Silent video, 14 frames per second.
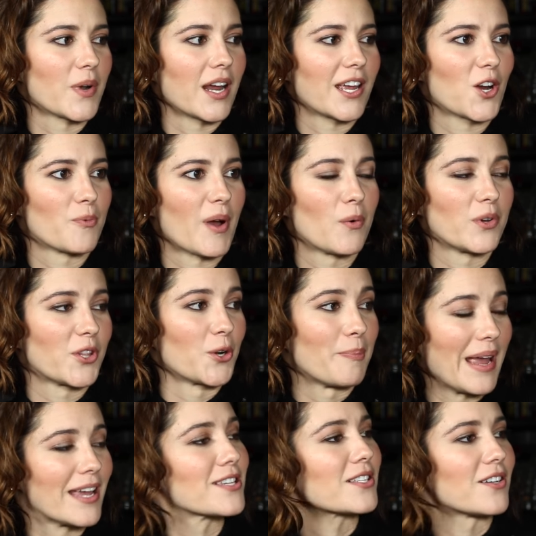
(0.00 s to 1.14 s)
When I hear about what they're
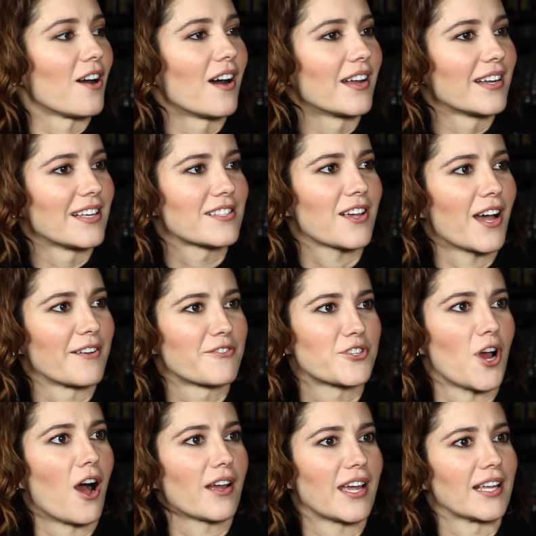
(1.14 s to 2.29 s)
based on, it's kind of
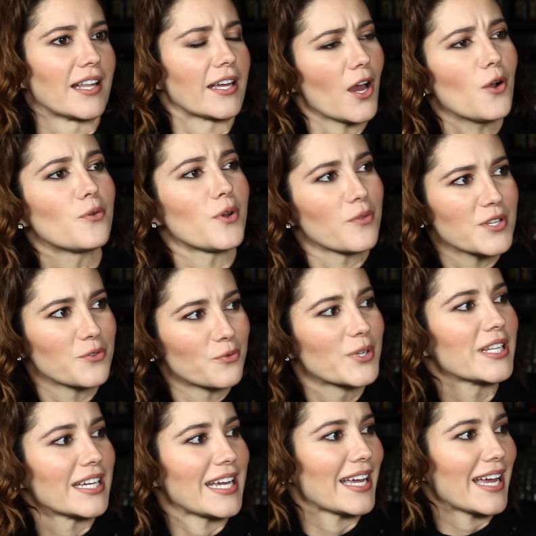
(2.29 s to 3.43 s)
shocking. Like, oh no, this
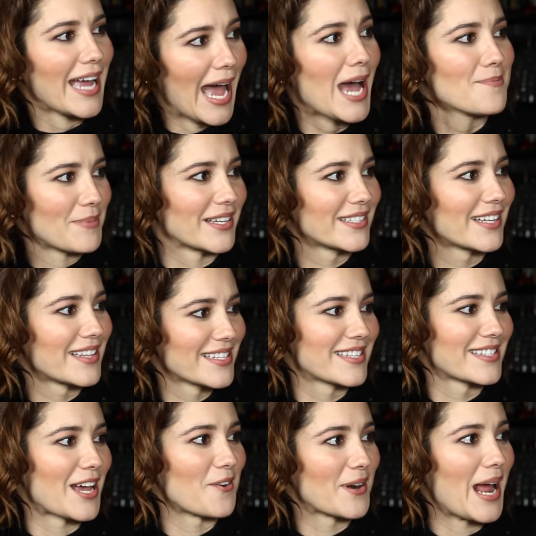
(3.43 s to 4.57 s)
really happened, and this
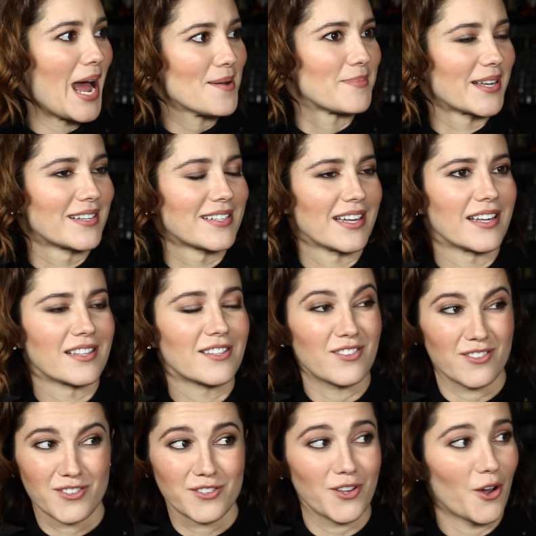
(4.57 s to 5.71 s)
is how it happened, and it's,
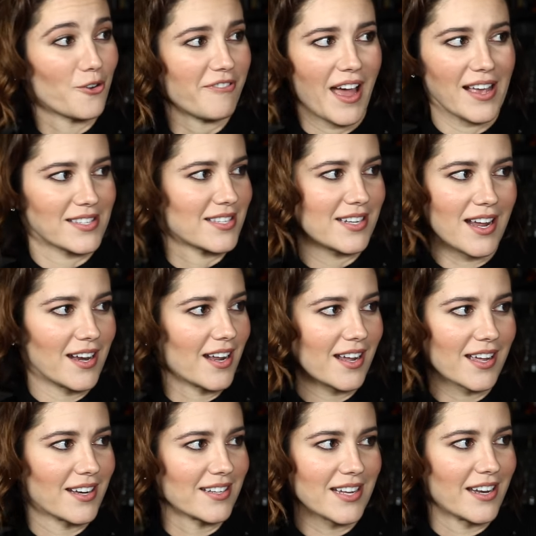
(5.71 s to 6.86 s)
it's so
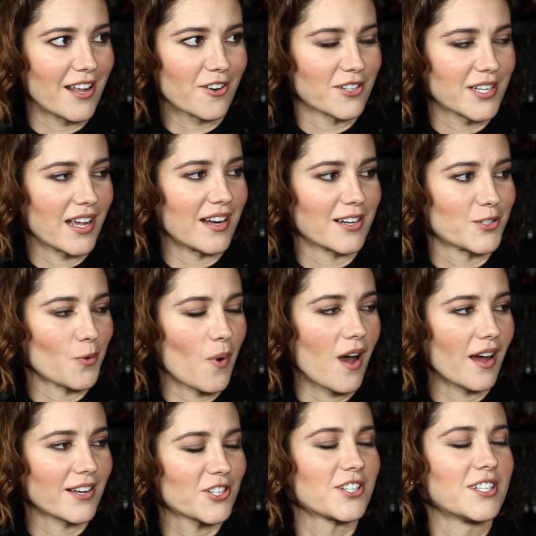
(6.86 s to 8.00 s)
fascinating and, and entertaining to watch.